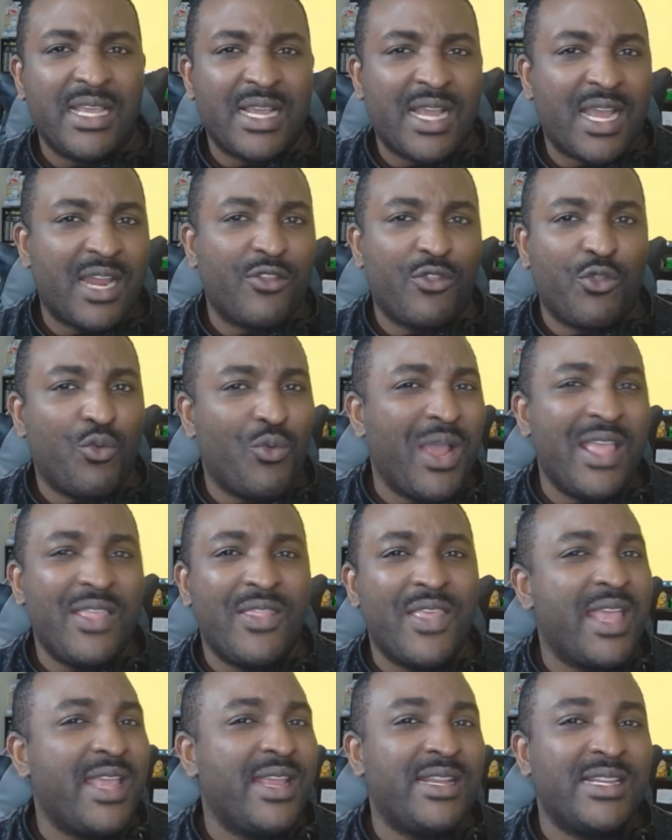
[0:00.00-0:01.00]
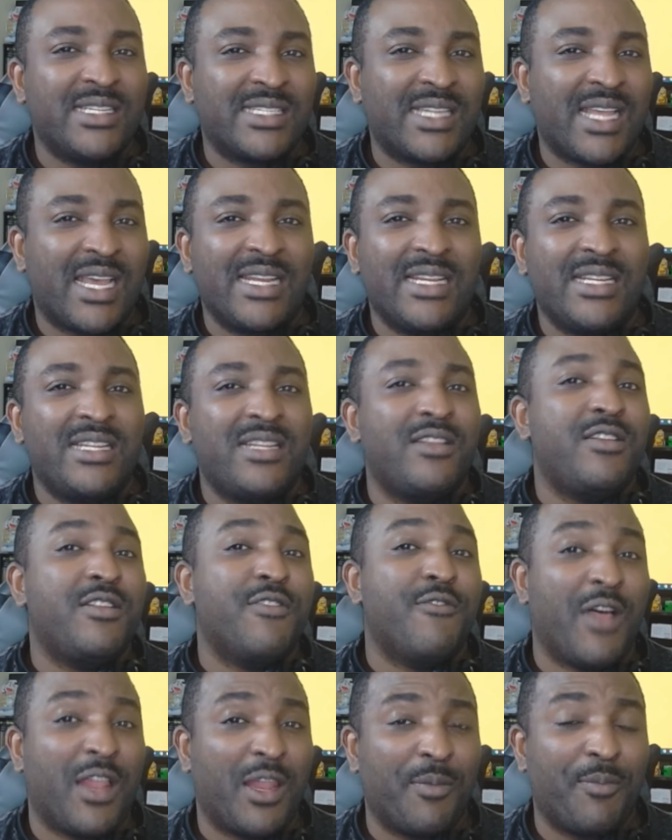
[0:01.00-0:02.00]
kind of the way they decided to
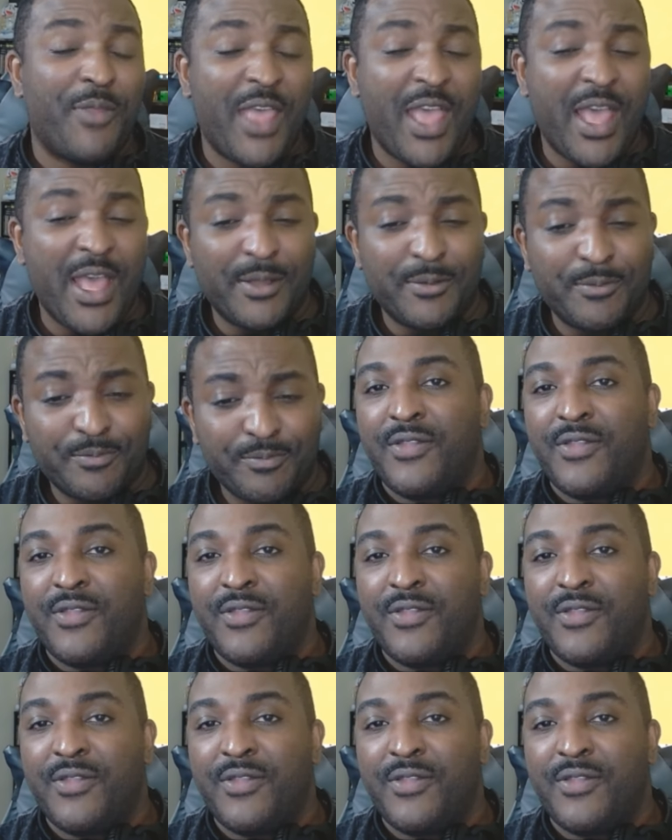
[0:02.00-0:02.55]
develop that.